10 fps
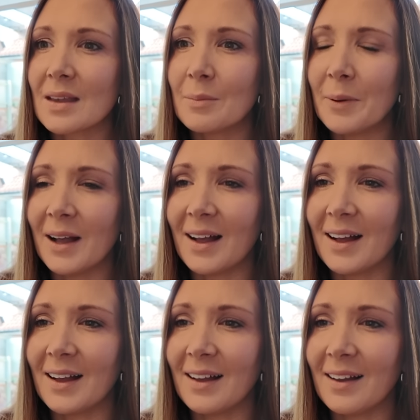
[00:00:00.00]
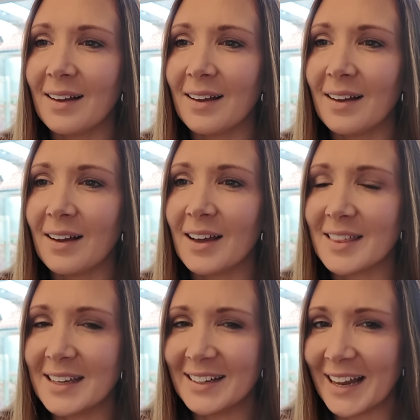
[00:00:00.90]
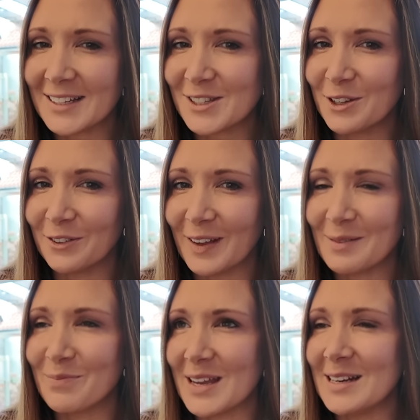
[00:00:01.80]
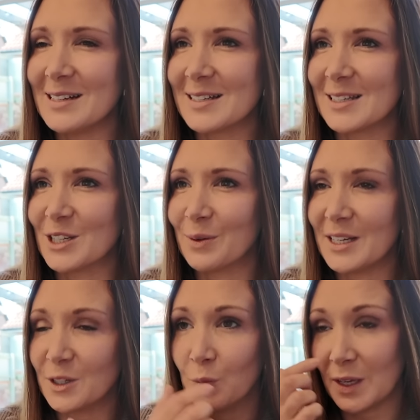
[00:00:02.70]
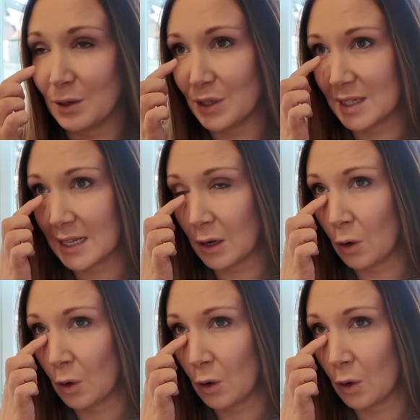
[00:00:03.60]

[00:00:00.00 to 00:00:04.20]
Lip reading: But I think unless you've like been in a situation where you just think,